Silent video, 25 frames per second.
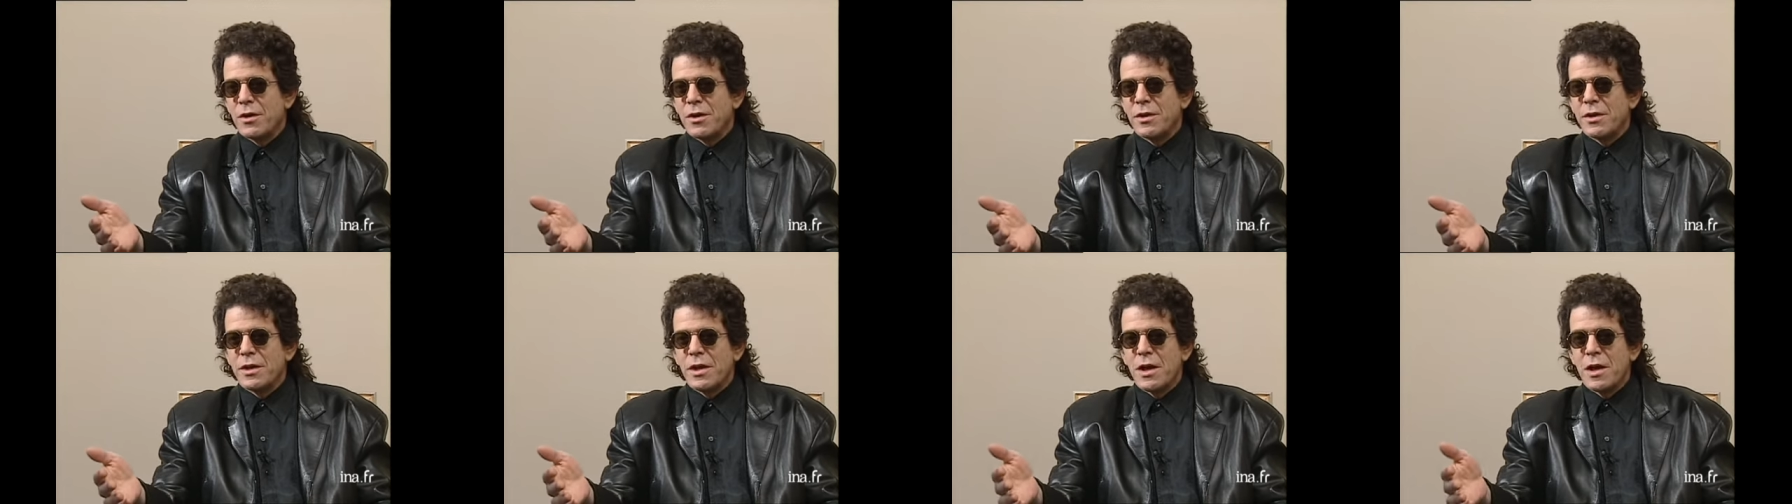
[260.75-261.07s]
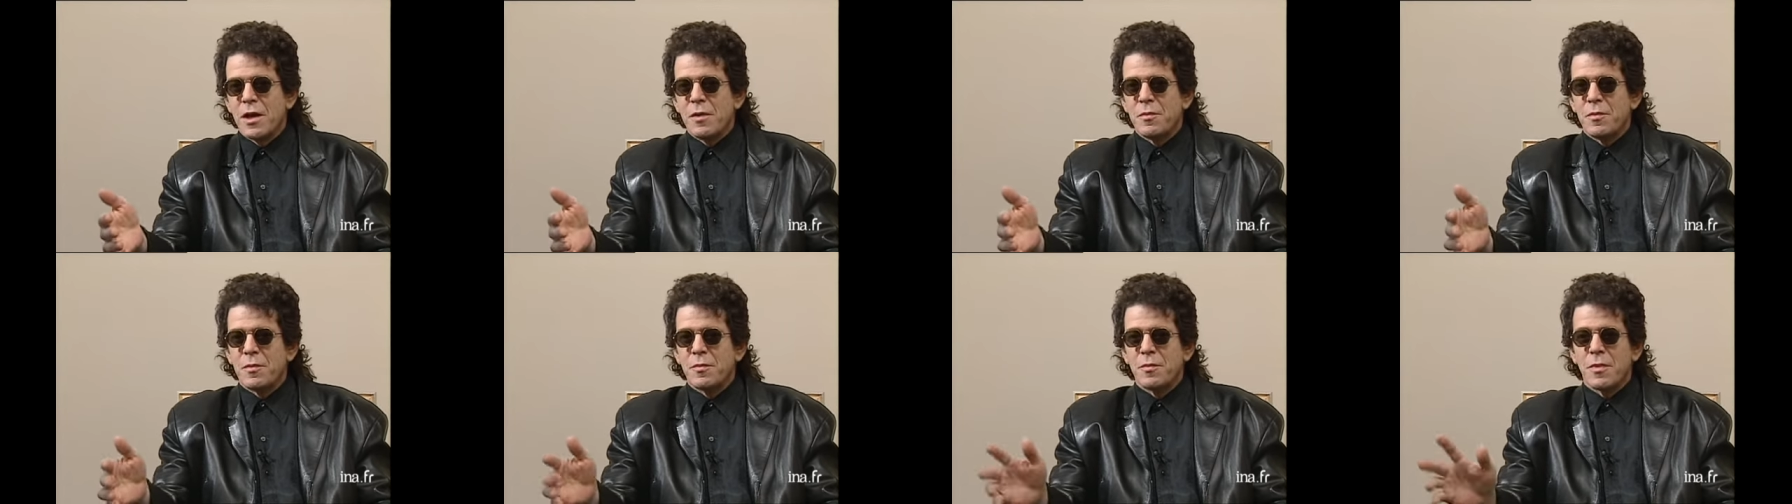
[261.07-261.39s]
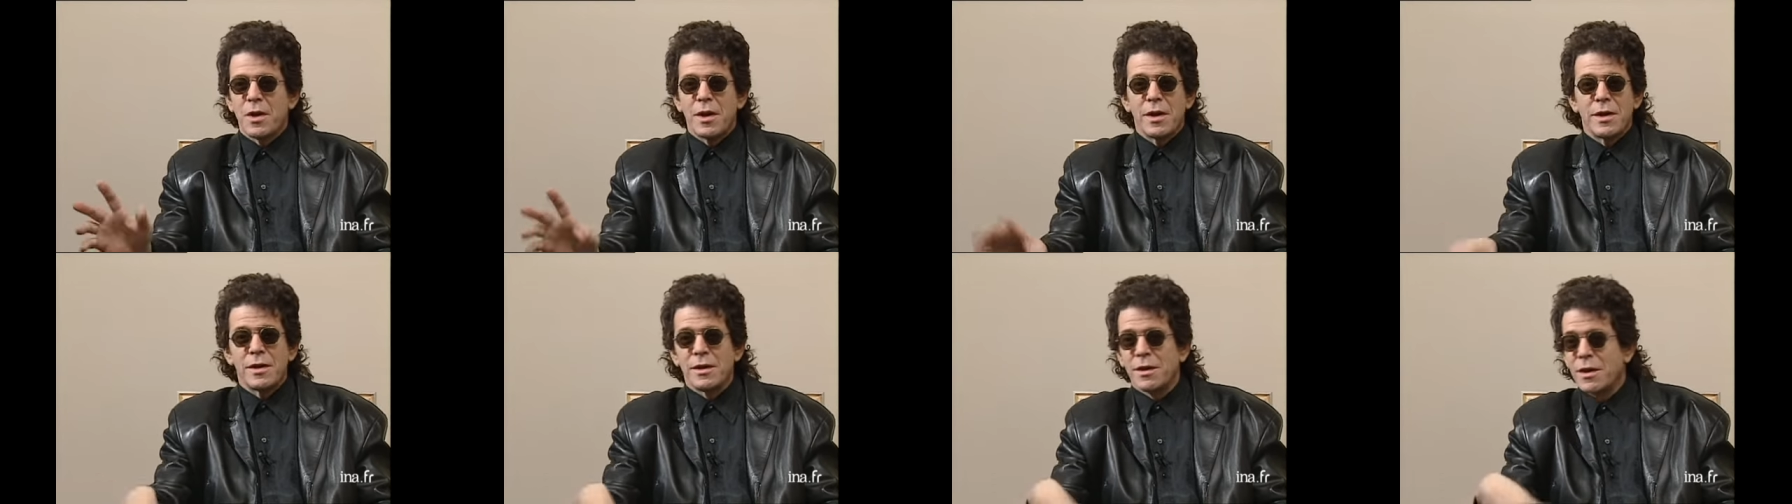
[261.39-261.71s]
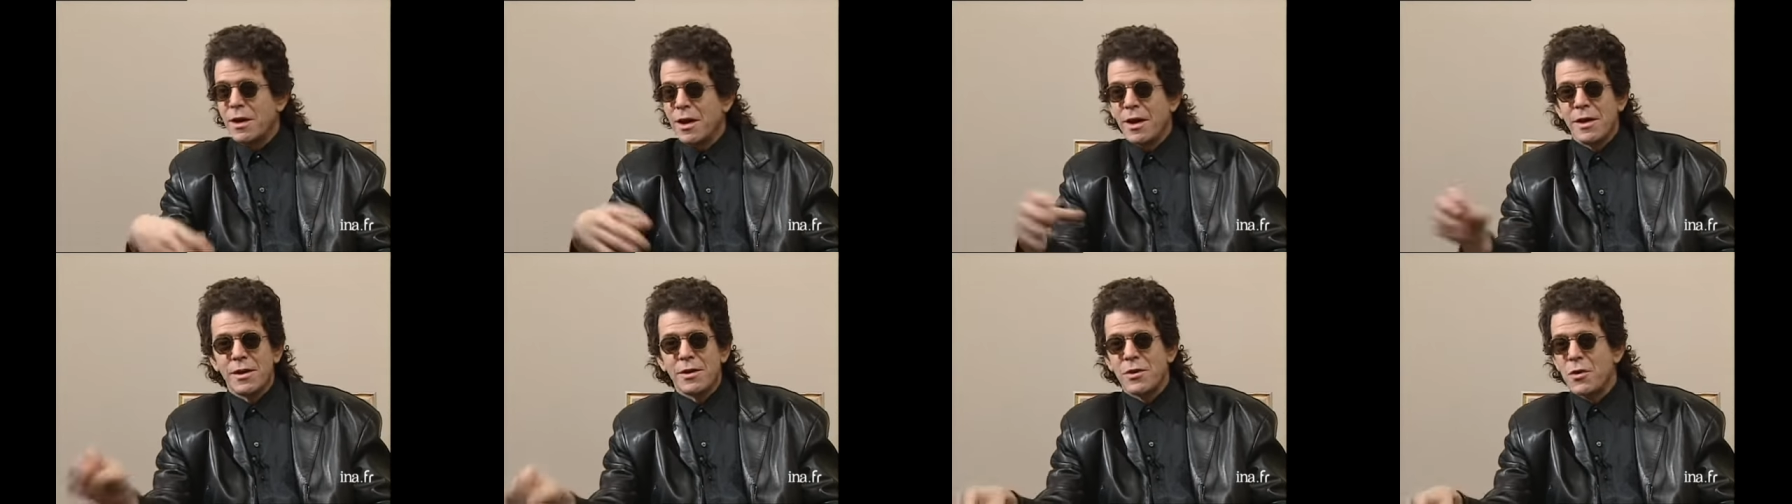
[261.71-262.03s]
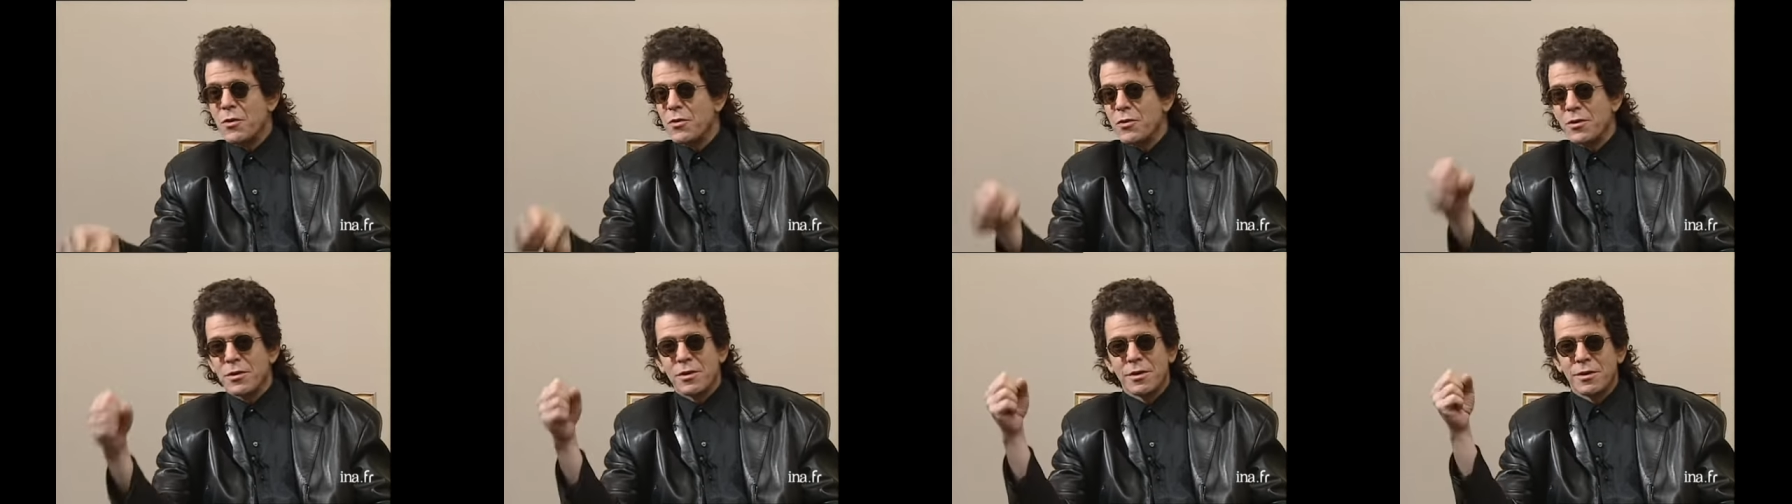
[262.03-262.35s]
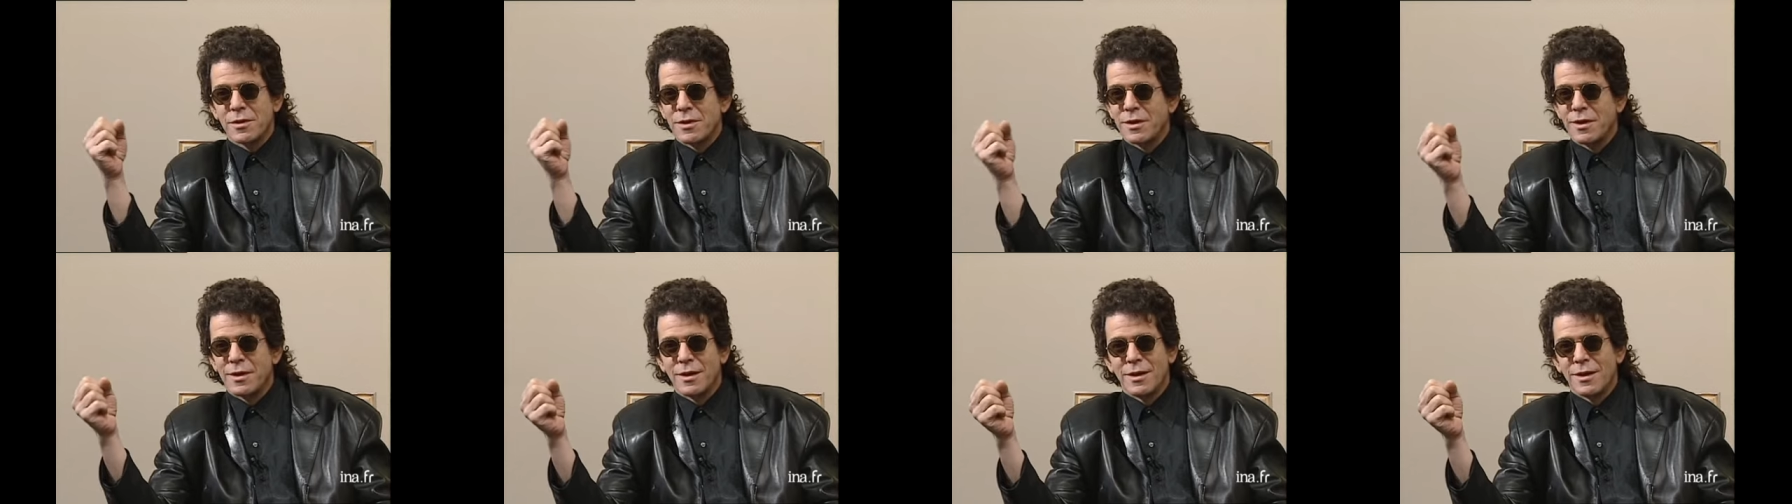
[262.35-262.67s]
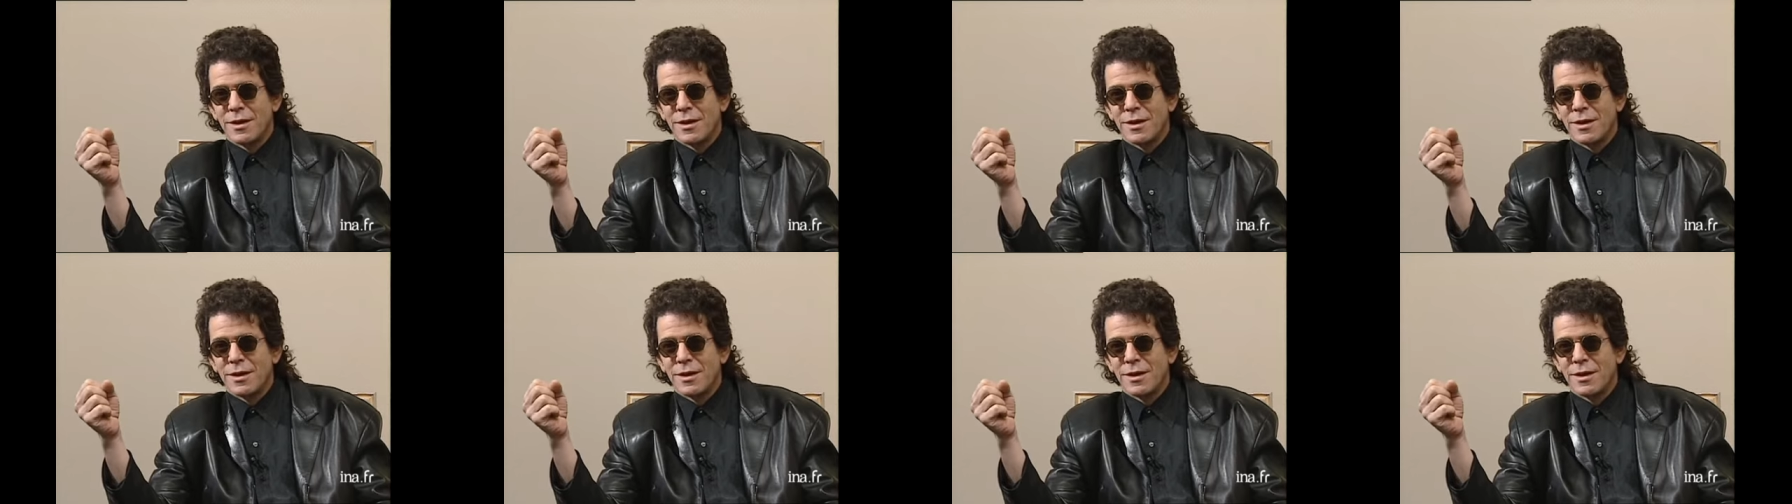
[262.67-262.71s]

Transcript: it on the album. I, I go to,